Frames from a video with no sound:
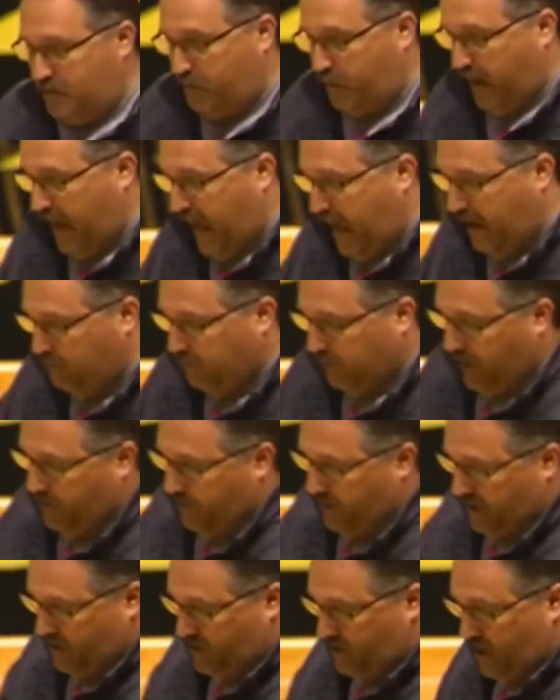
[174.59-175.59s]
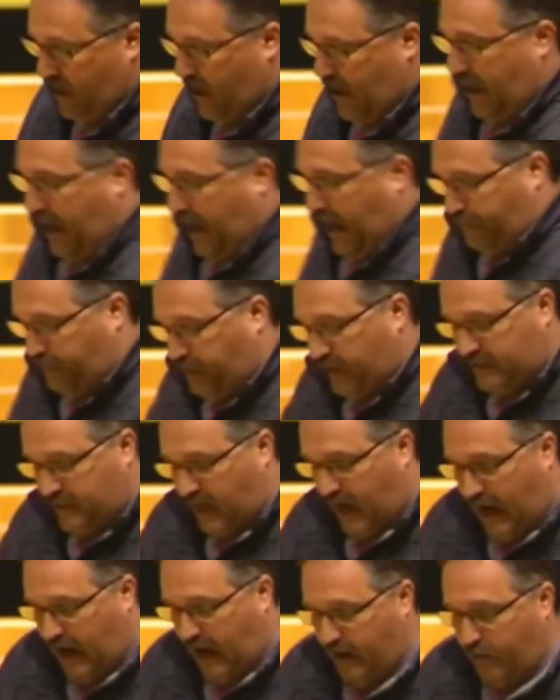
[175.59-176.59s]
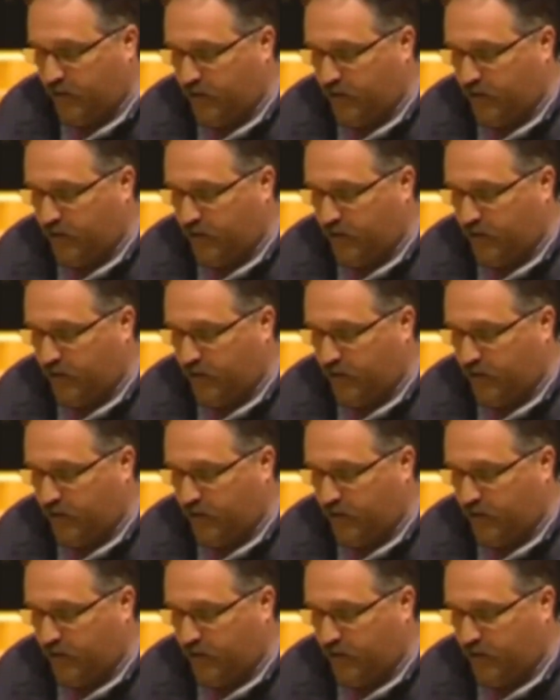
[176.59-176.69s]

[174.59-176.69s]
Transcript: But Abe Lemons, at the time,